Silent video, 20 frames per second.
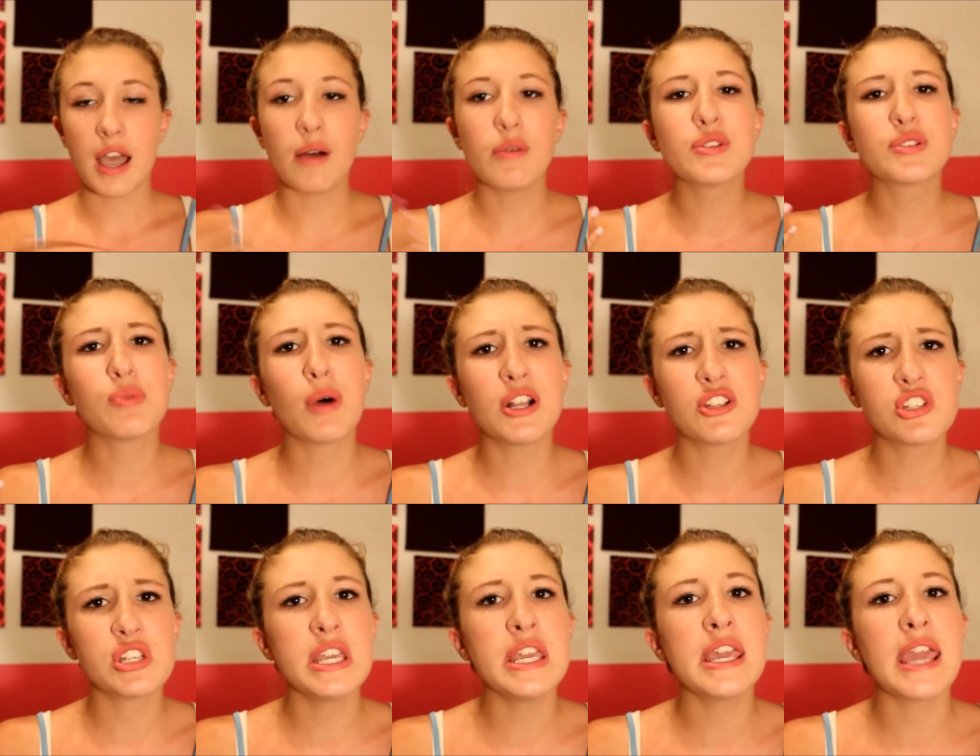I was
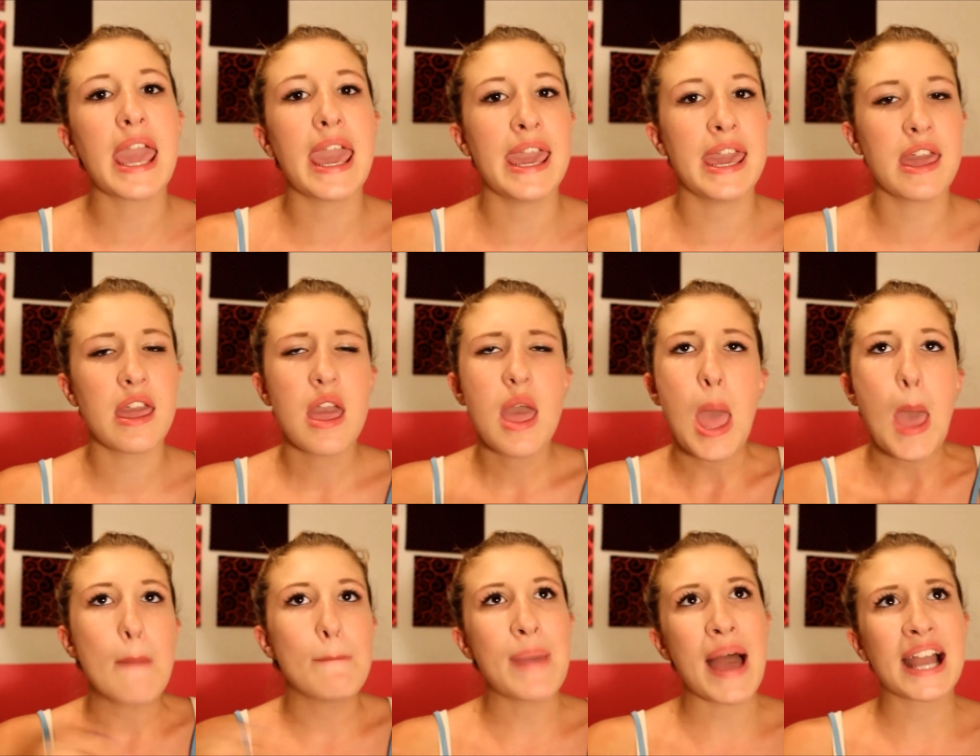watching a
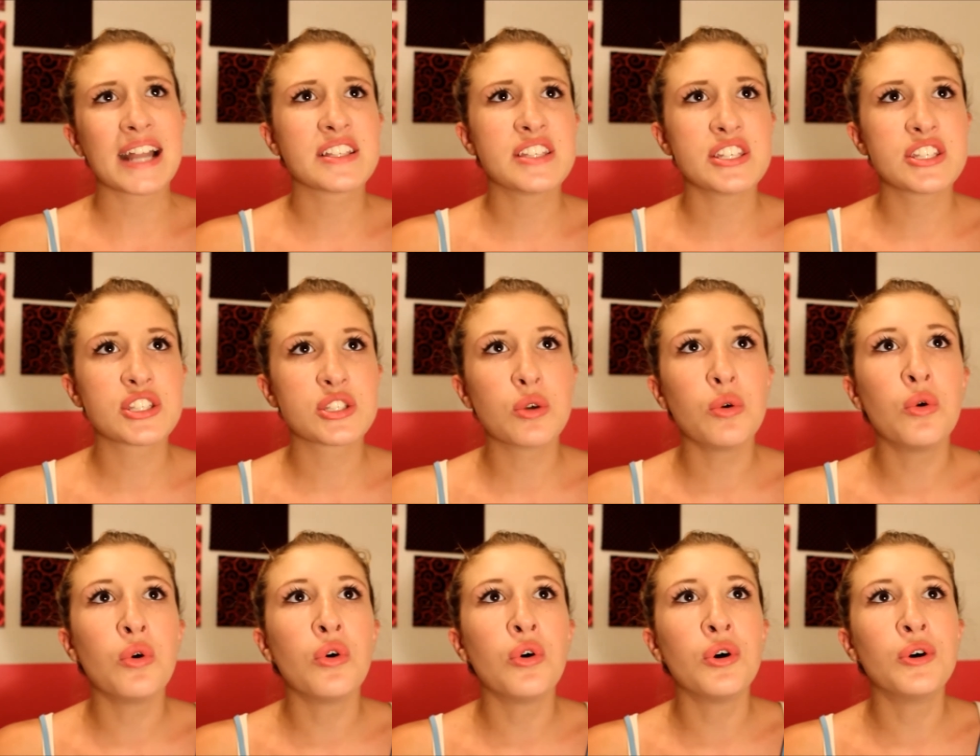back to
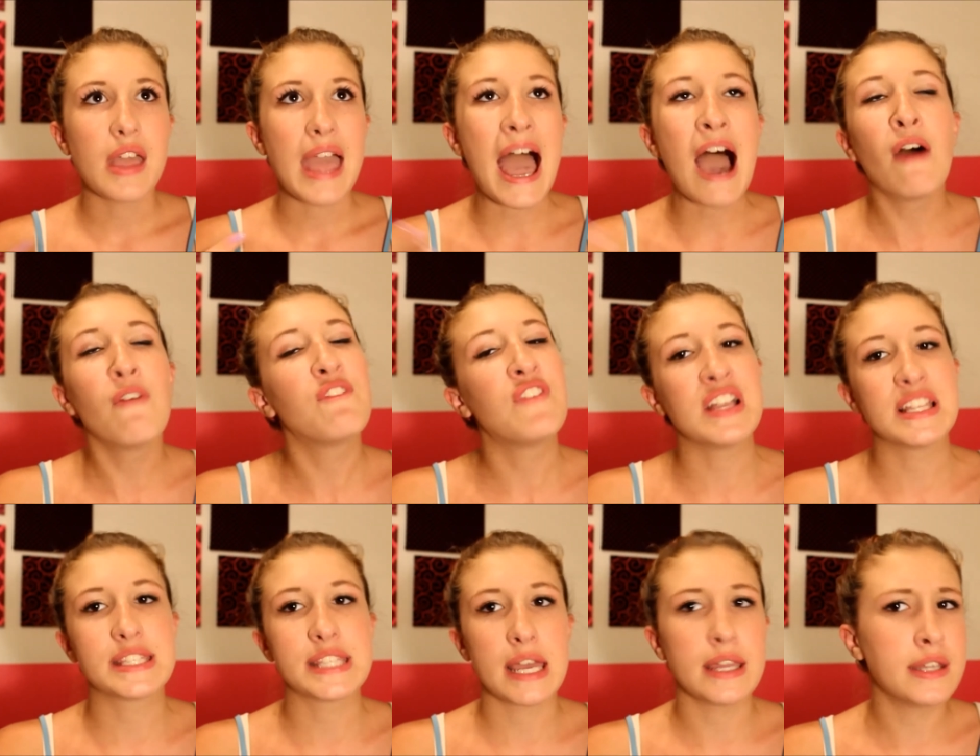school
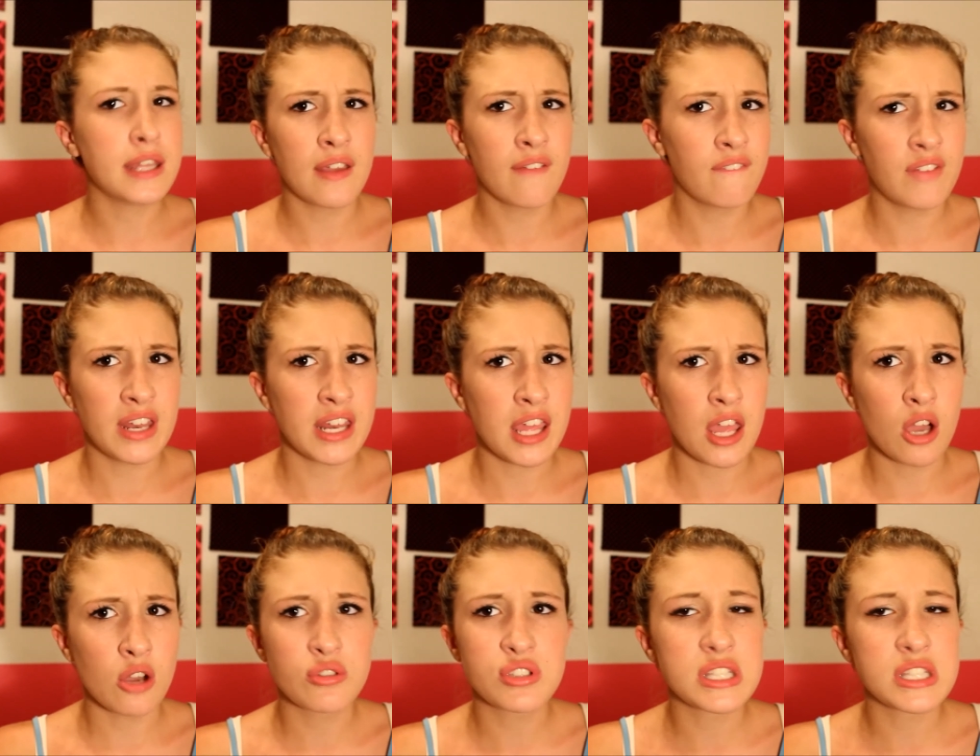outfits idea video,